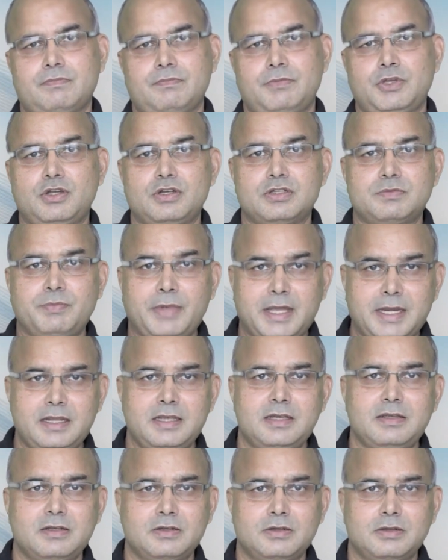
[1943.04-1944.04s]
because
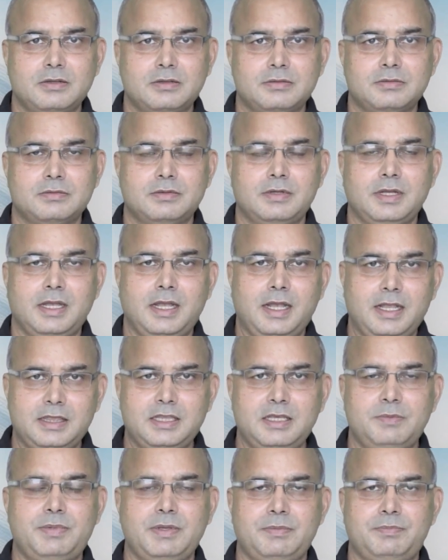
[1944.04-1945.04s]
many
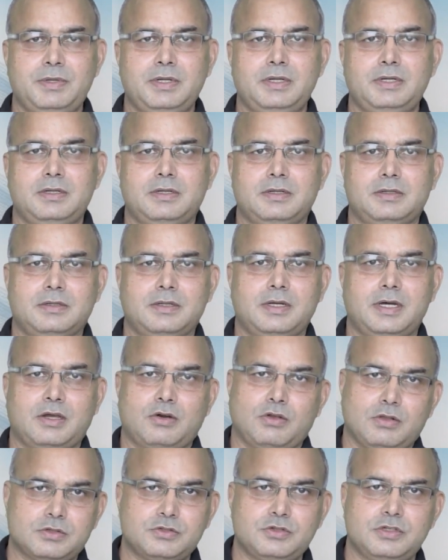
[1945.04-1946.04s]
healthy people are
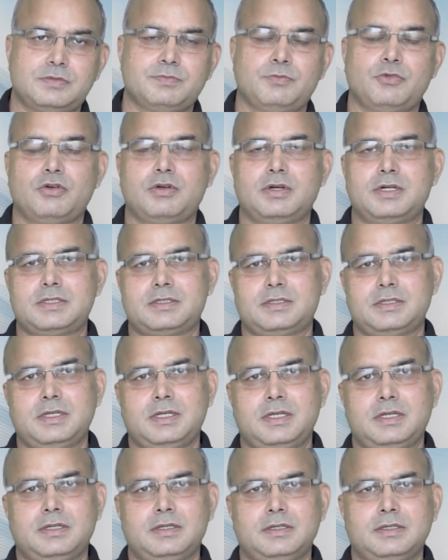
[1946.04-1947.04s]
also smokers,
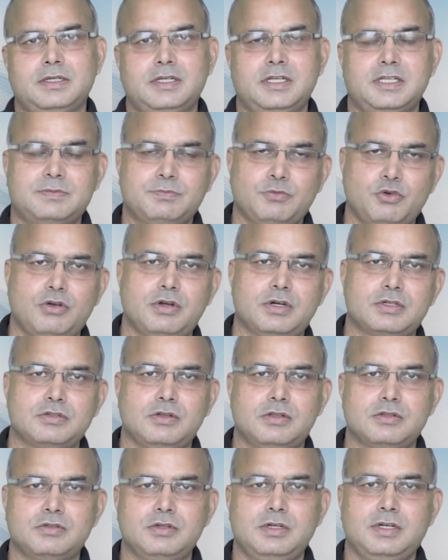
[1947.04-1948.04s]
smokers
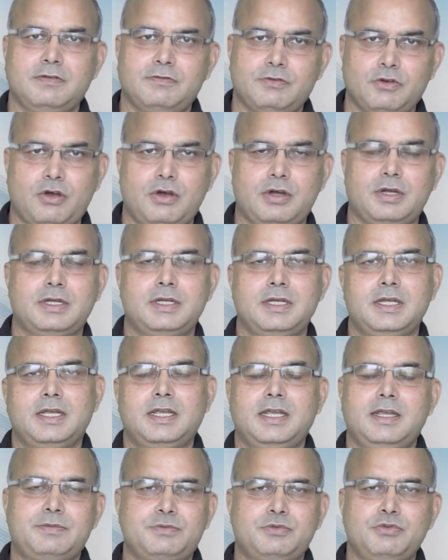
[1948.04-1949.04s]
also live long.
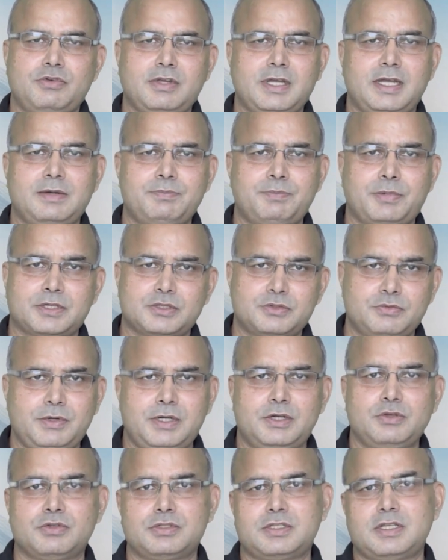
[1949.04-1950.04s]
If you can
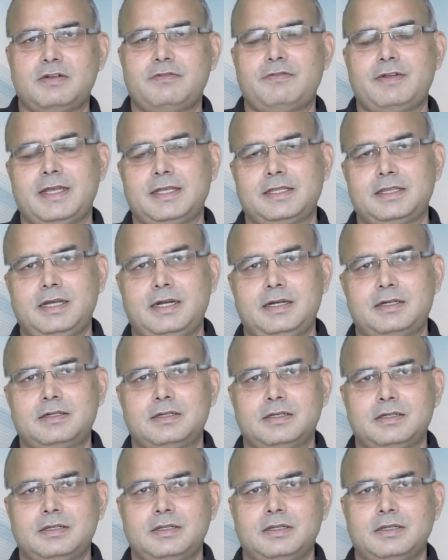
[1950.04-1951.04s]
persuade yourself like that,
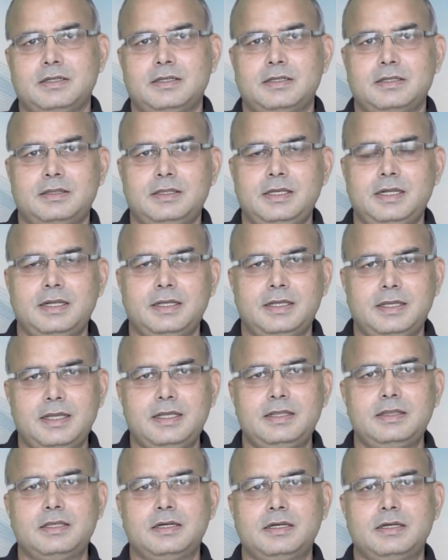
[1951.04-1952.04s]
then
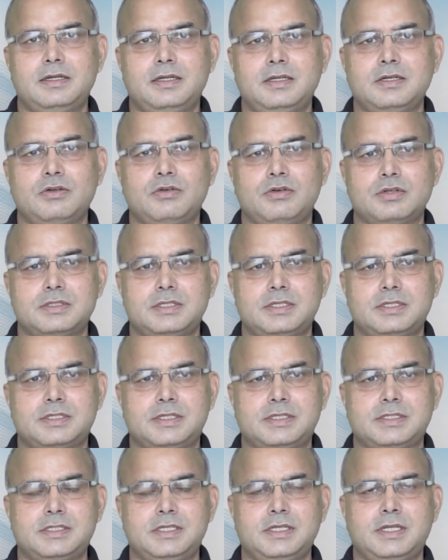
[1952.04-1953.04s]
again the
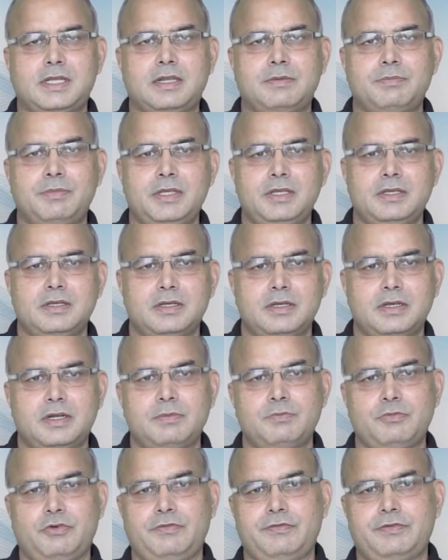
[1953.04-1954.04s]
inconsistency can be
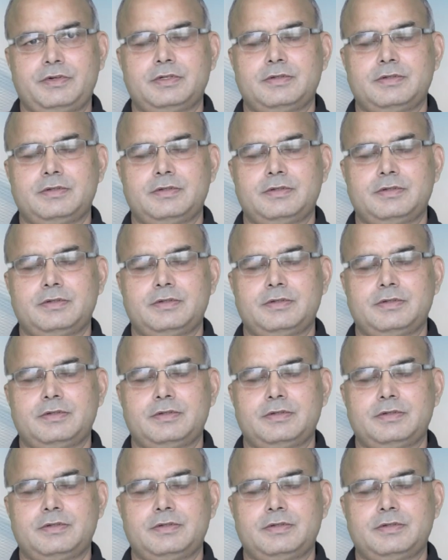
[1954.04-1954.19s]
removed.